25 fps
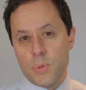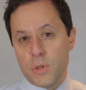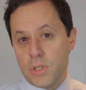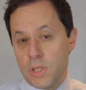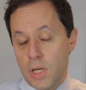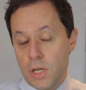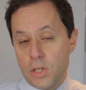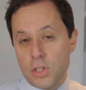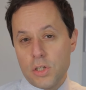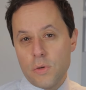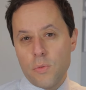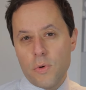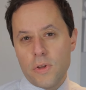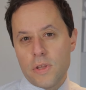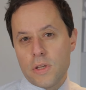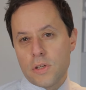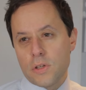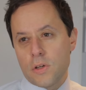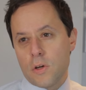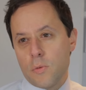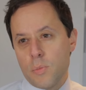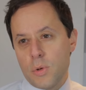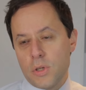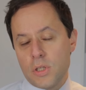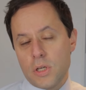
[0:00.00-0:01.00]
Potentially where this
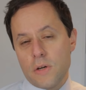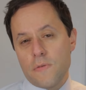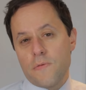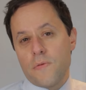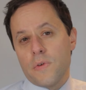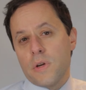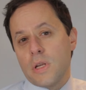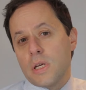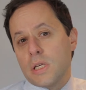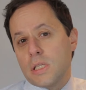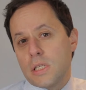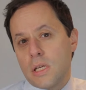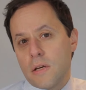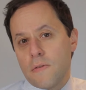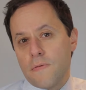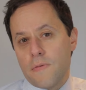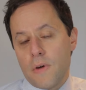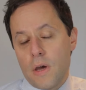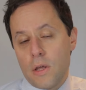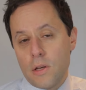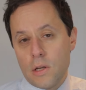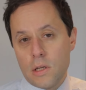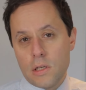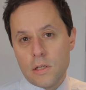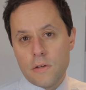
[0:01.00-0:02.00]
could be different is if
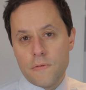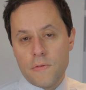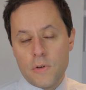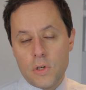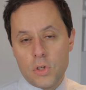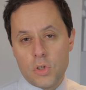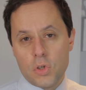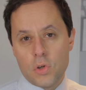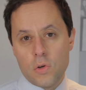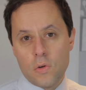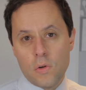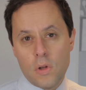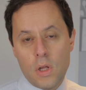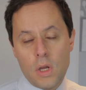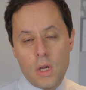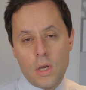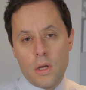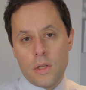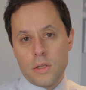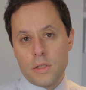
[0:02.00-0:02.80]
an individual